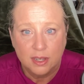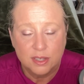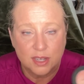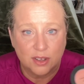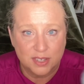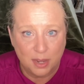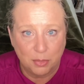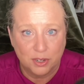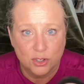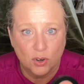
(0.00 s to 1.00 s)
So I was
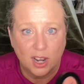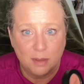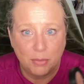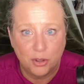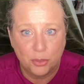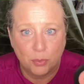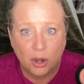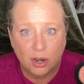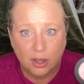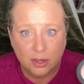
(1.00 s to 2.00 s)
able to try both
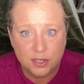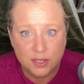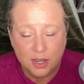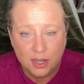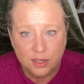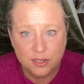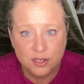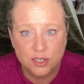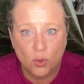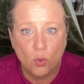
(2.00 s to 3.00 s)
products. This
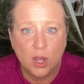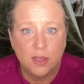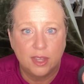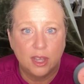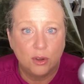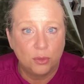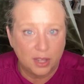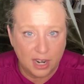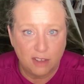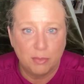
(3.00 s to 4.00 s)
is the one though
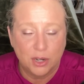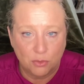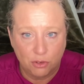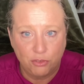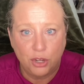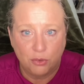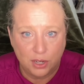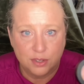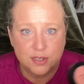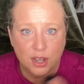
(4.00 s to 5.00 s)
that I've been
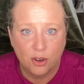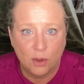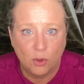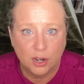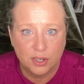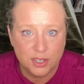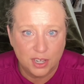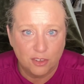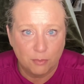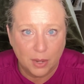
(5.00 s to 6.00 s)
reviewing, so I wanted to
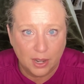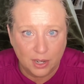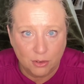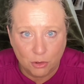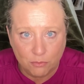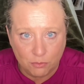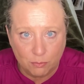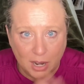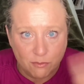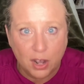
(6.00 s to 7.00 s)
give my
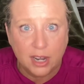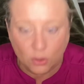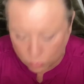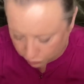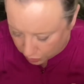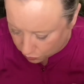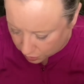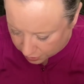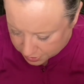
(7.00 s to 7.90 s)
final review on it